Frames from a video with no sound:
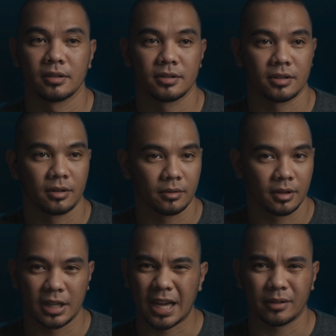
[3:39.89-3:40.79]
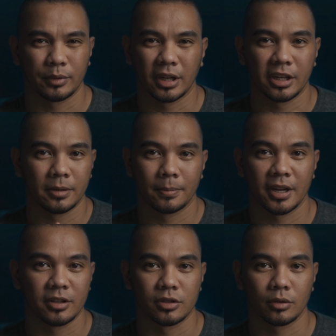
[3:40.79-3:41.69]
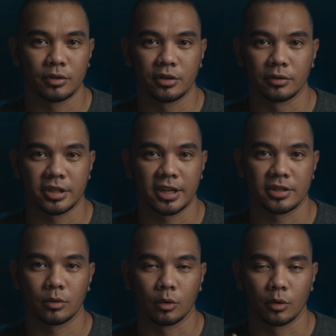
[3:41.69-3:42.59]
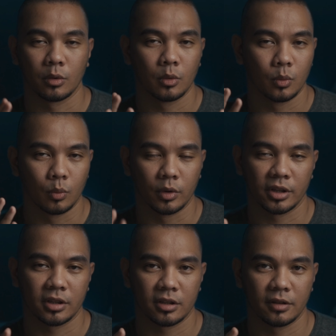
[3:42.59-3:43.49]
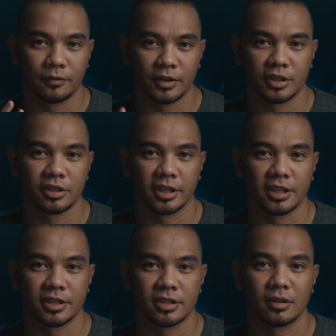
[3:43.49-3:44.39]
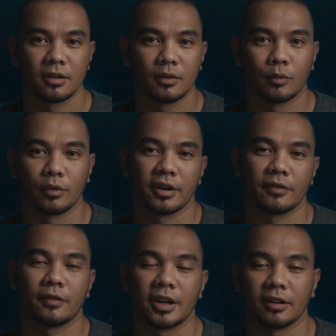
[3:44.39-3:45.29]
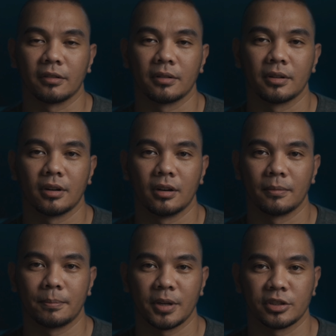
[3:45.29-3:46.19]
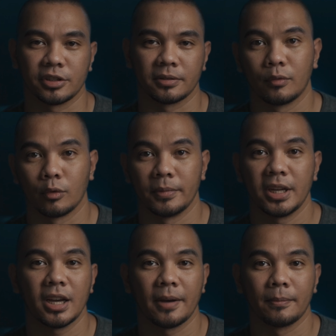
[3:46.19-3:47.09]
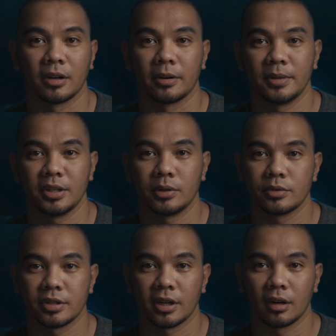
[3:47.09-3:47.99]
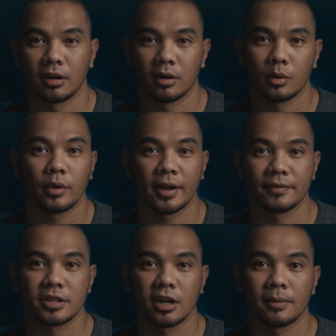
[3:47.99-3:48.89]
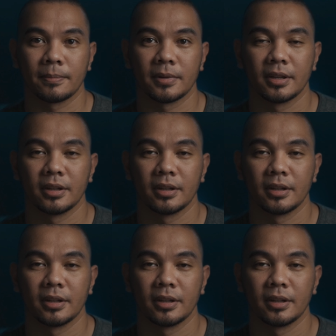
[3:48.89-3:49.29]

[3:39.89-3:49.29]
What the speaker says: So that really depends on your taste or what the vision is for that final picture. For me, I'm gonna be using a low f-stop.